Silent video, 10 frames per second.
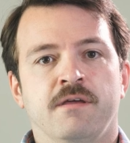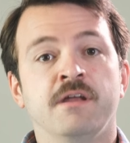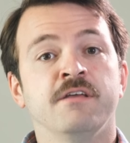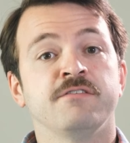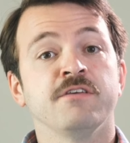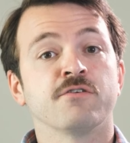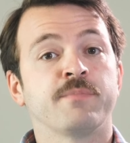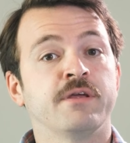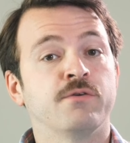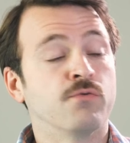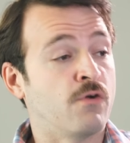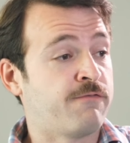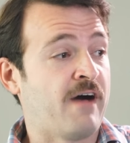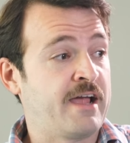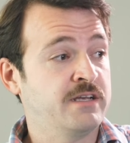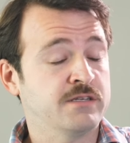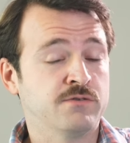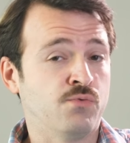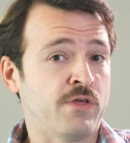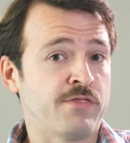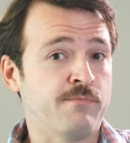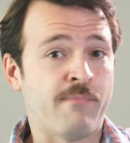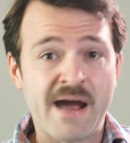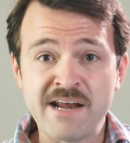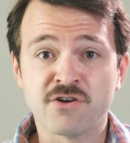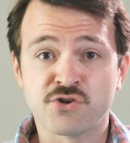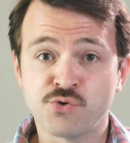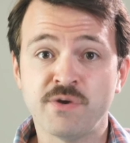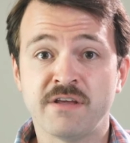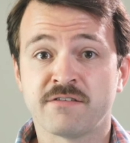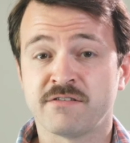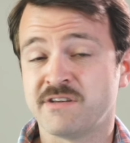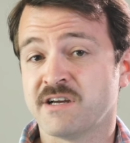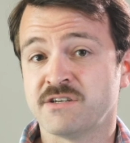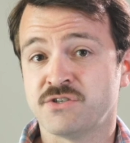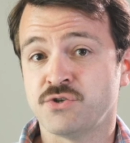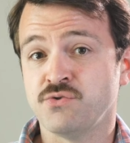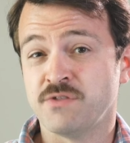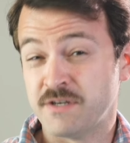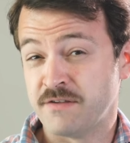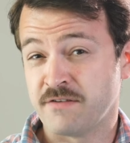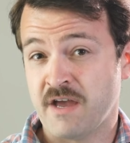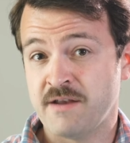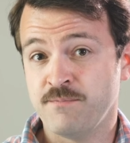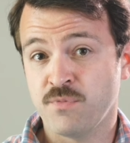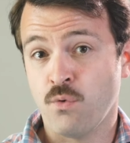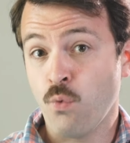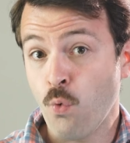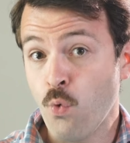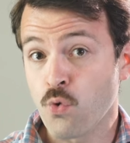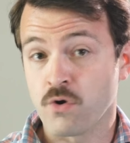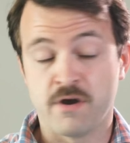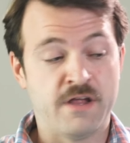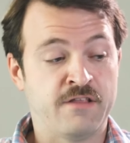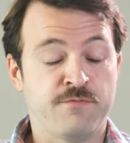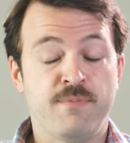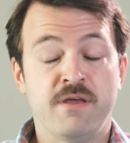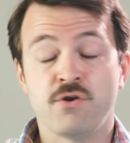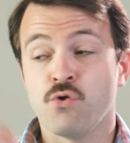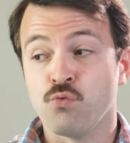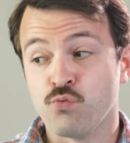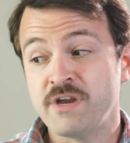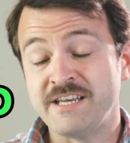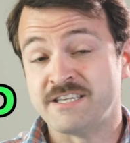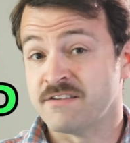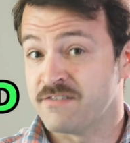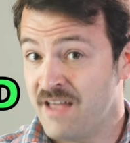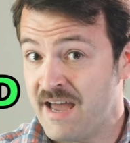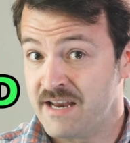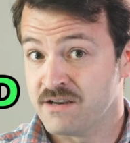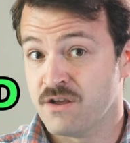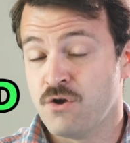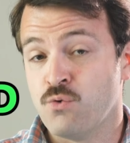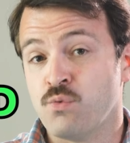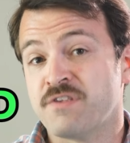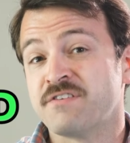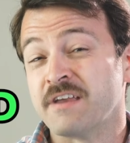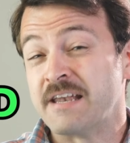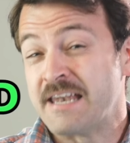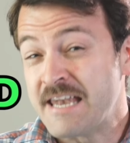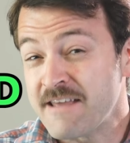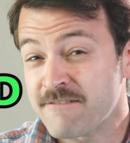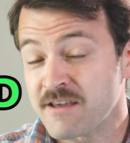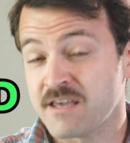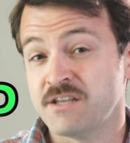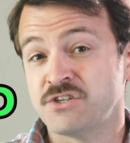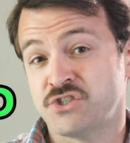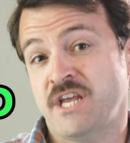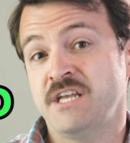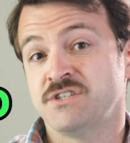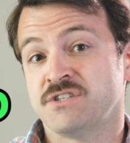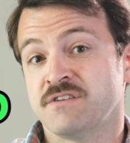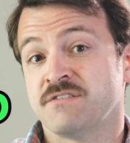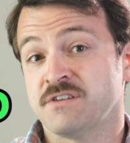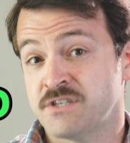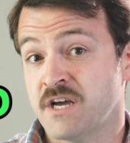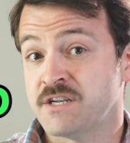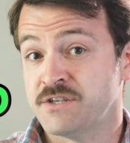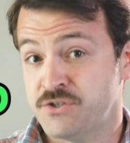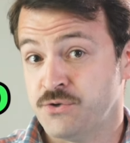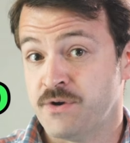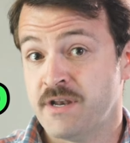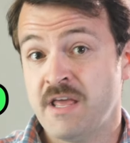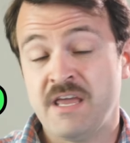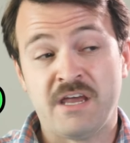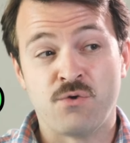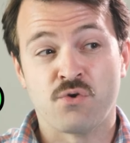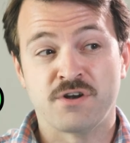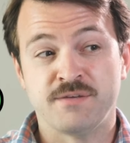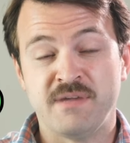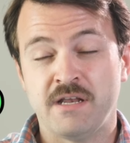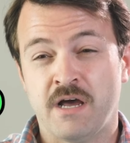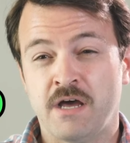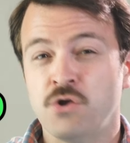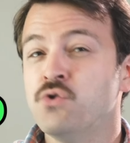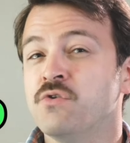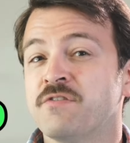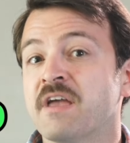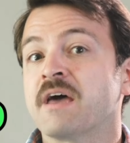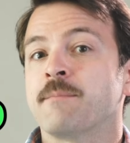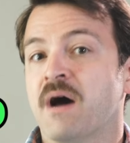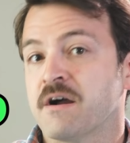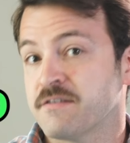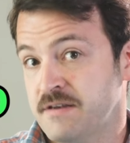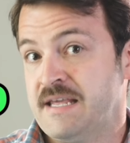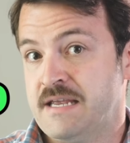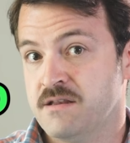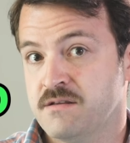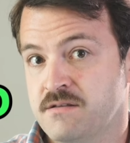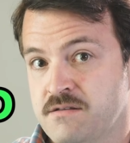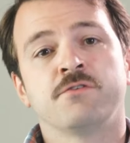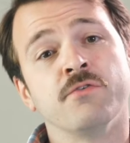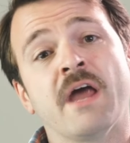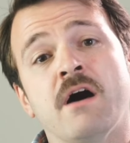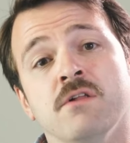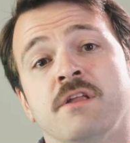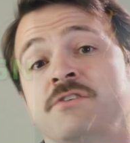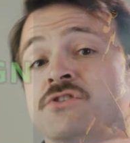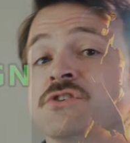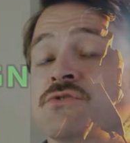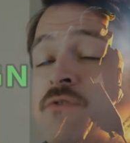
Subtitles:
It has either been refined with minor tweaks done to the design, or it's been redesigned with significant changes done to it in order to meet a new sandbox need. So now let's just